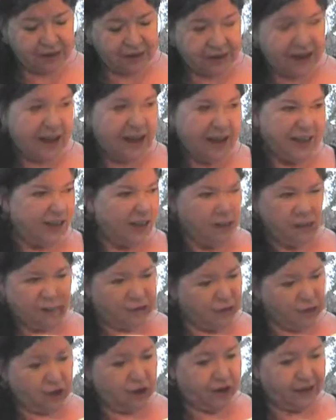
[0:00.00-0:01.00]
I love
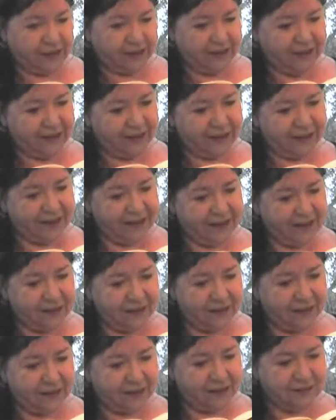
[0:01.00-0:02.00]
chocolate cake,
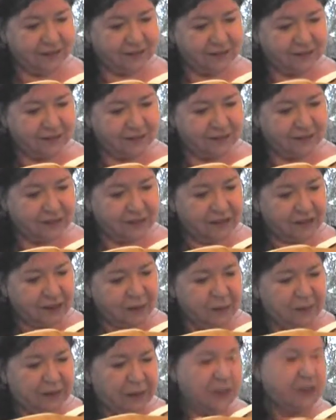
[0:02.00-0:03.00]
and
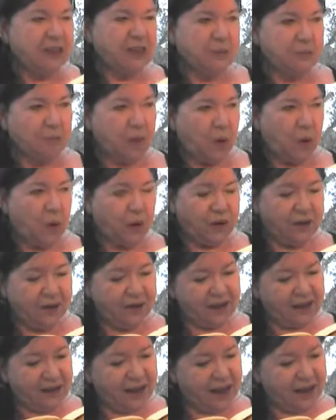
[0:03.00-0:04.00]
when I was a boy,
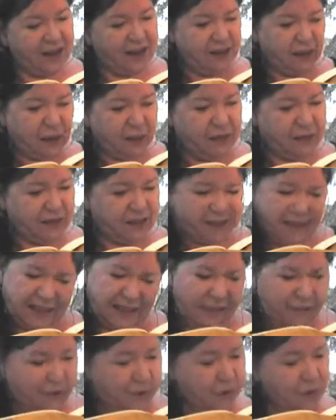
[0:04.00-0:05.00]
I loved it
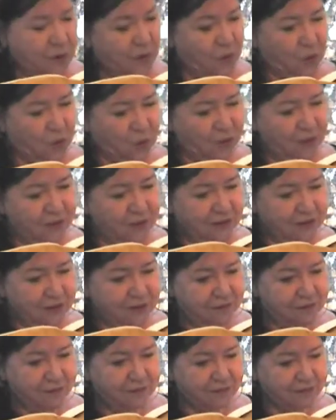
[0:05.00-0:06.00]
even more.
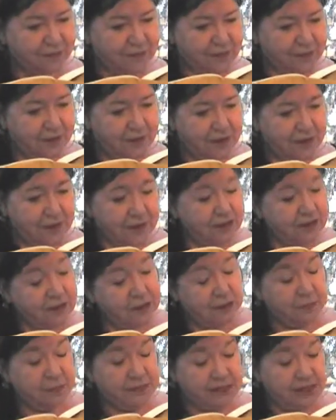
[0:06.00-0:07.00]

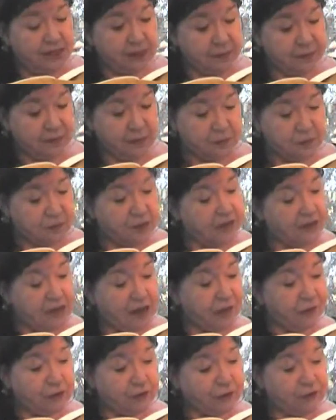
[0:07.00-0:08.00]
Sometimes we used to
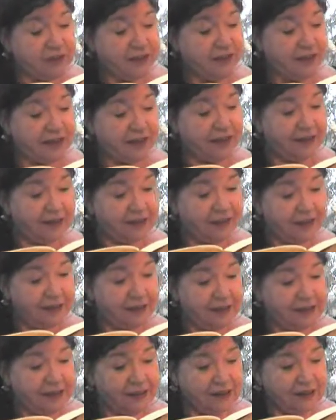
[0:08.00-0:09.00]
have it for tea,
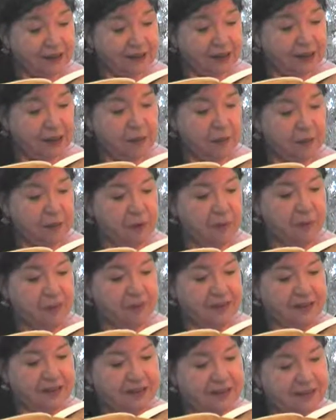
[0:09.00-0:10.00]
and Mum
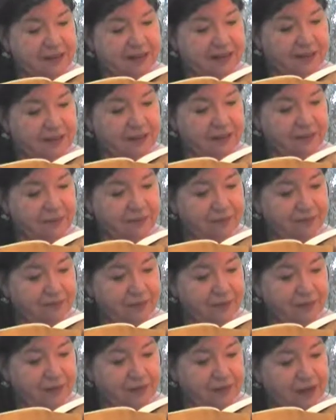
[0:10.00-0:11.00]
used to say,
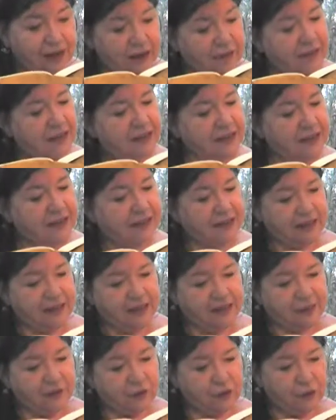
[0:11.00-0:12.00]
if there's any
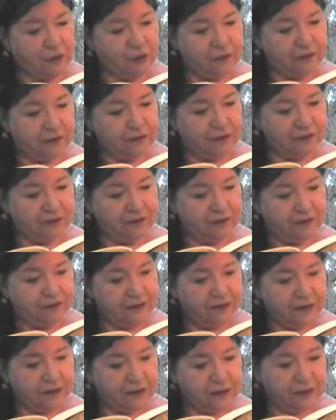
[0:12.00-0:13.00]
left over,
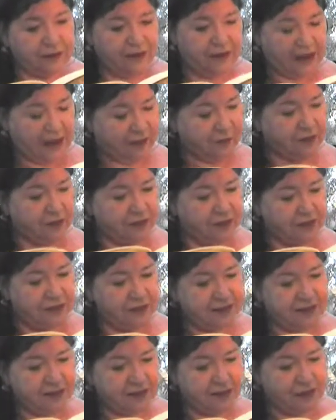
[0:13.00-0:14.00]
you can have it to
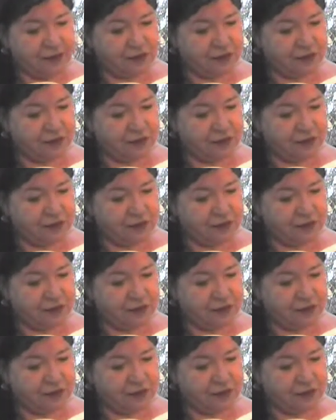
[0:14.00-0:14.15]
take it to